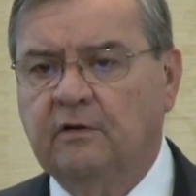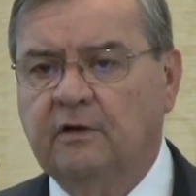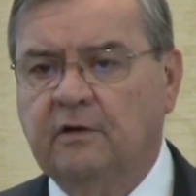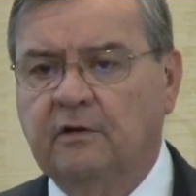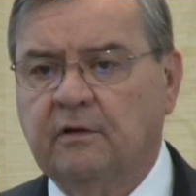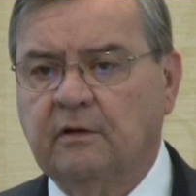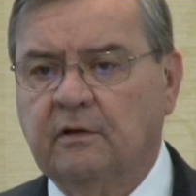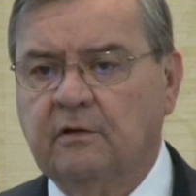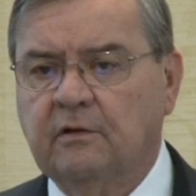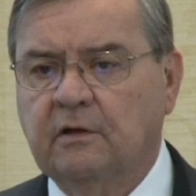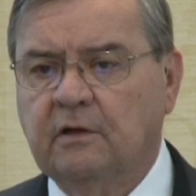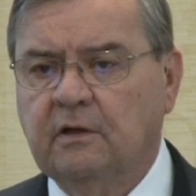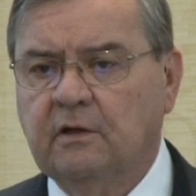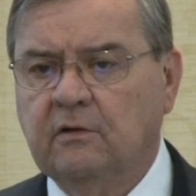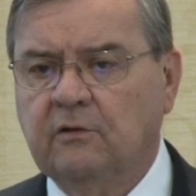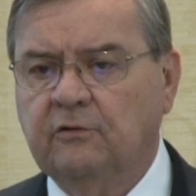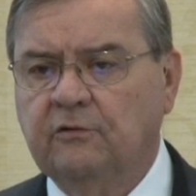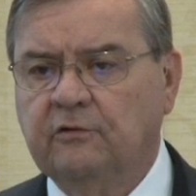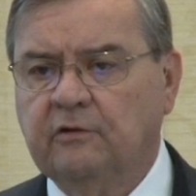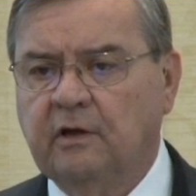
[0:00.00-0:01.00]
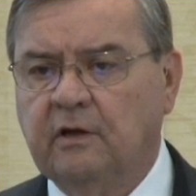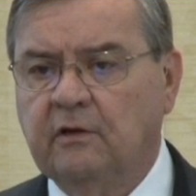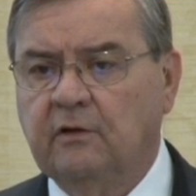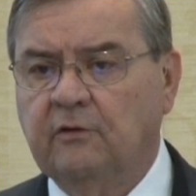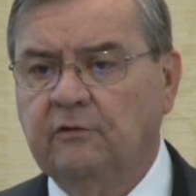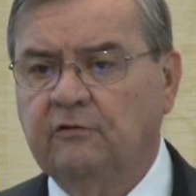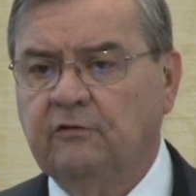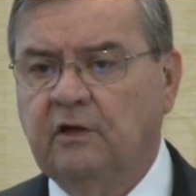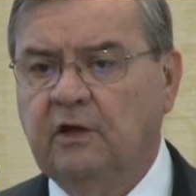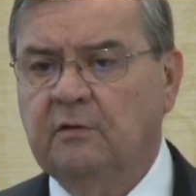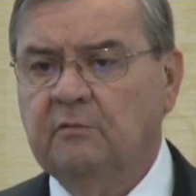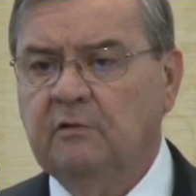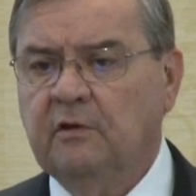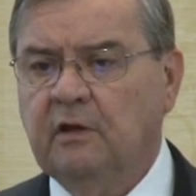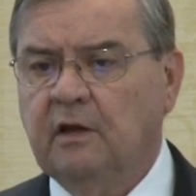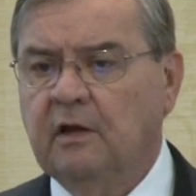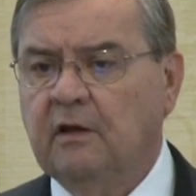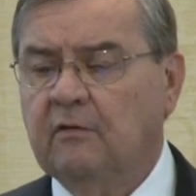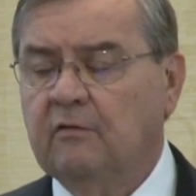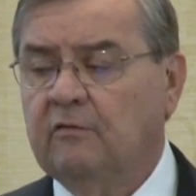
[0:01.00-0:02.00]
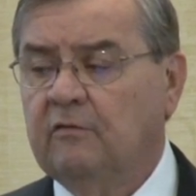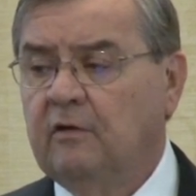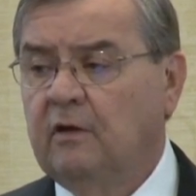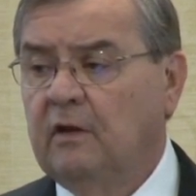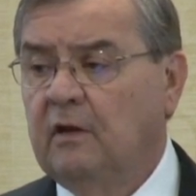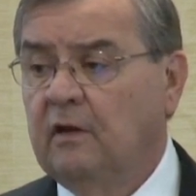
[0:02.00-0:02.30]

that the clinical scales seem to have